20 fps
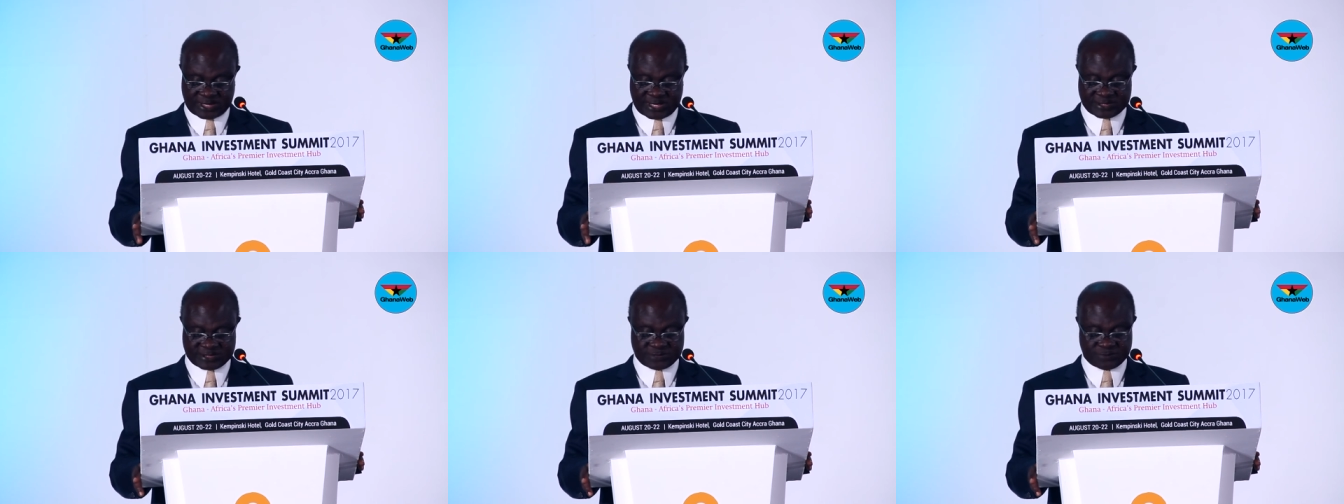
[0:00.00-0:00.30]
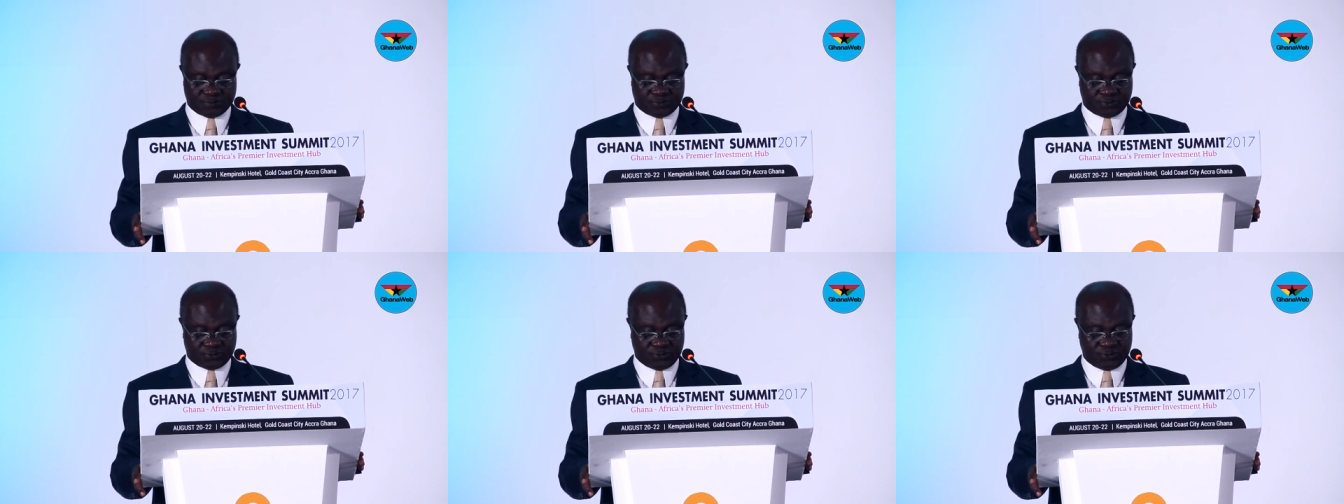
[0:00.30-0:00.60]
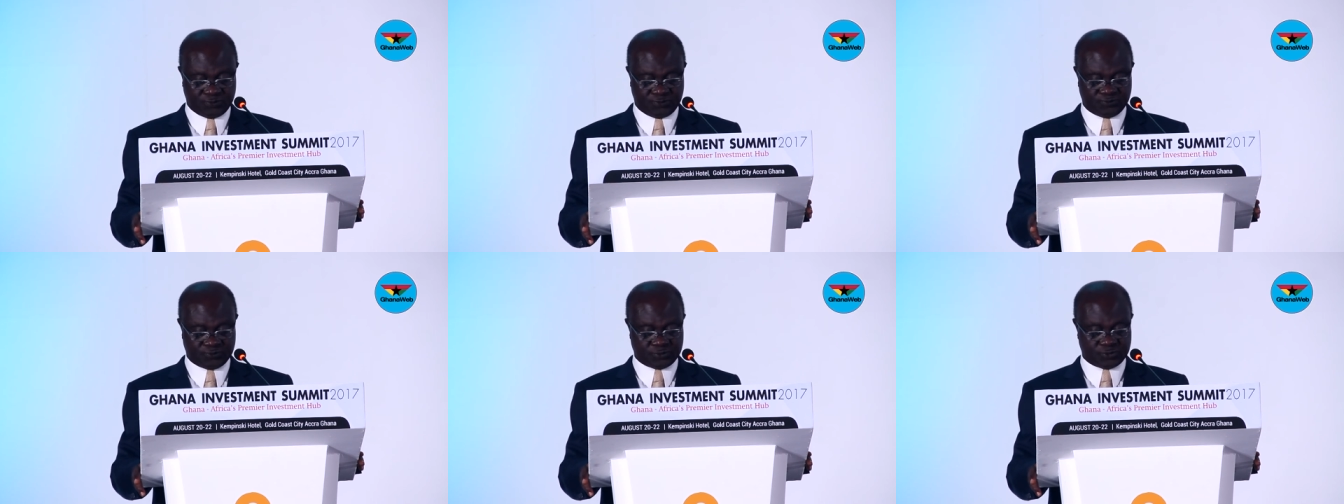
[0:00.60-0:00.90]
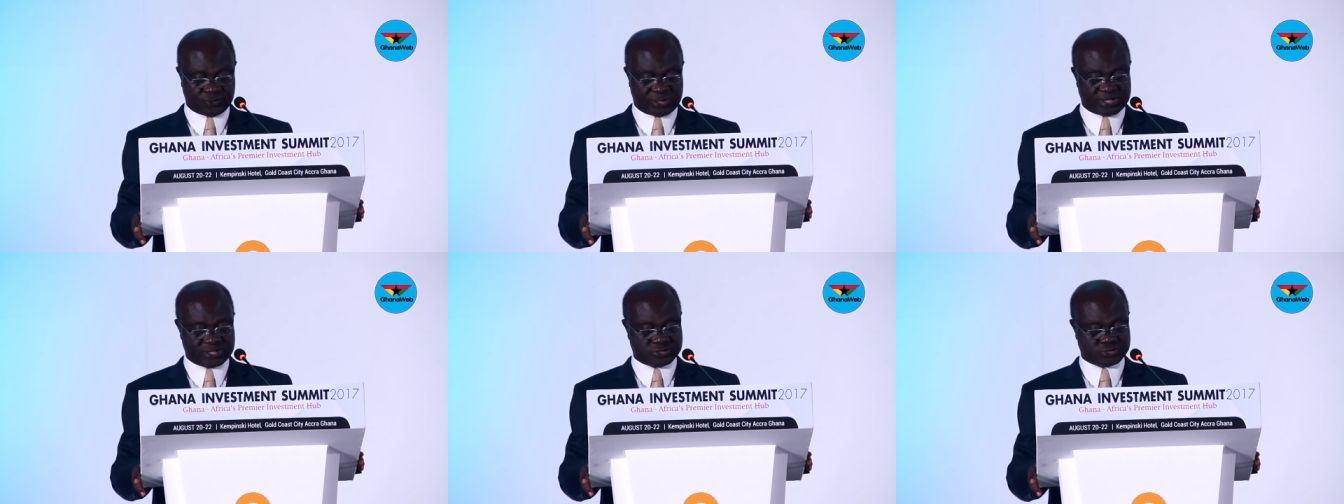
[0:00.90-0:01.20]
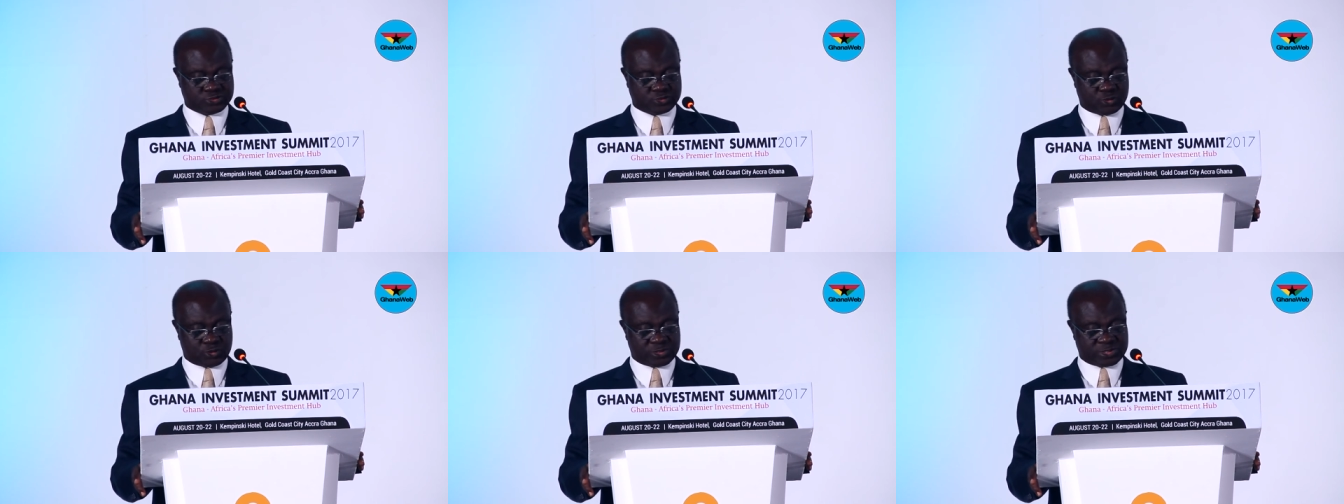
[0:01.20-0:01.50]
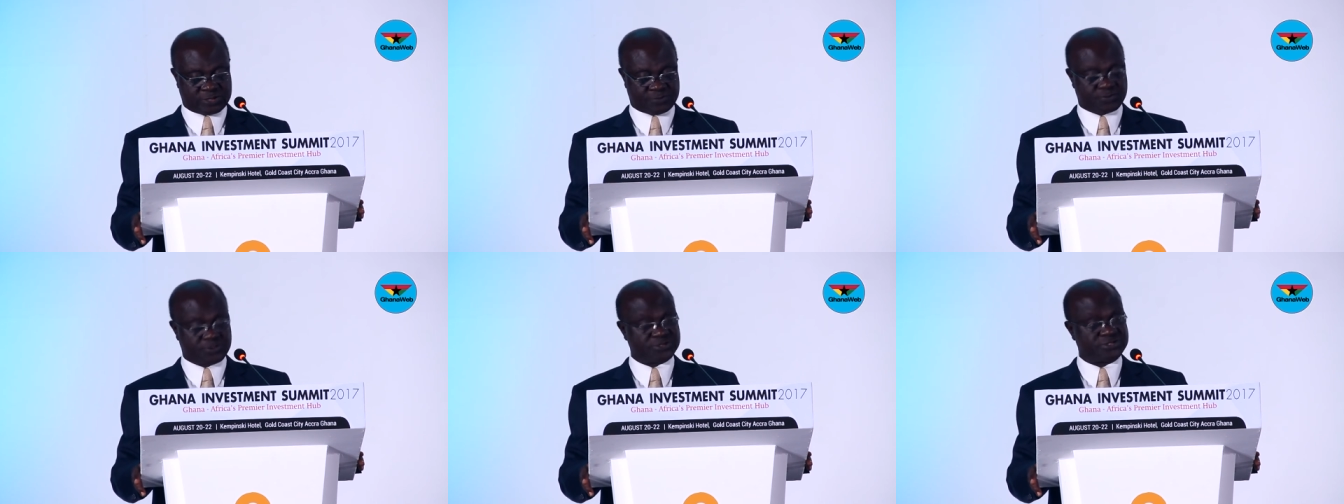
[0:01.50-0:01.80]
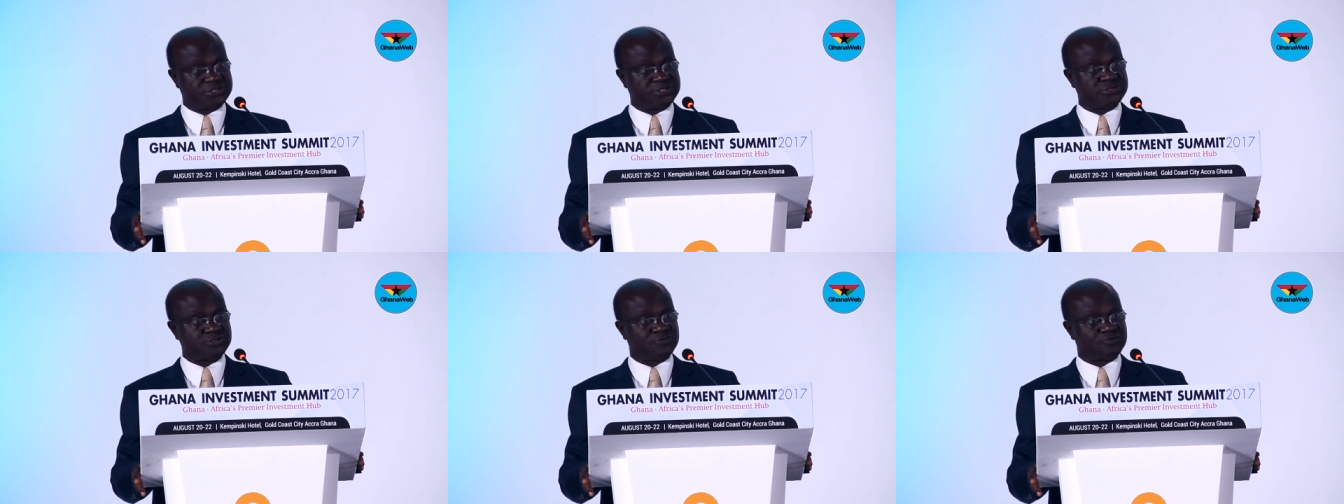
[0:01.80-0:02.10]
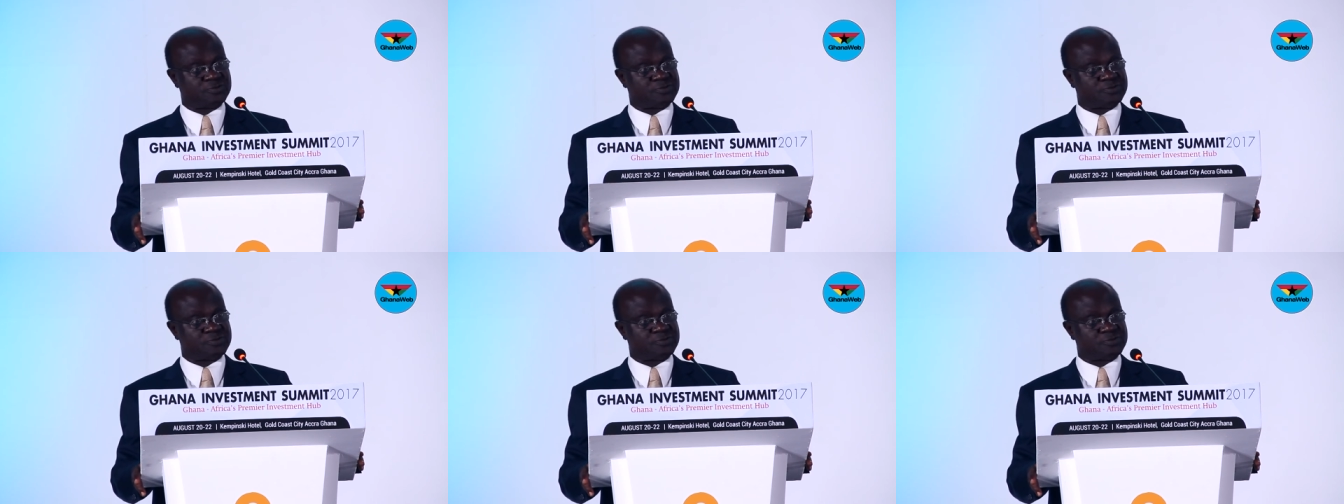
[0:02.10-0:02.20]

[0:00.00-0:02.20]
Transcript: has improved with an installed capacity of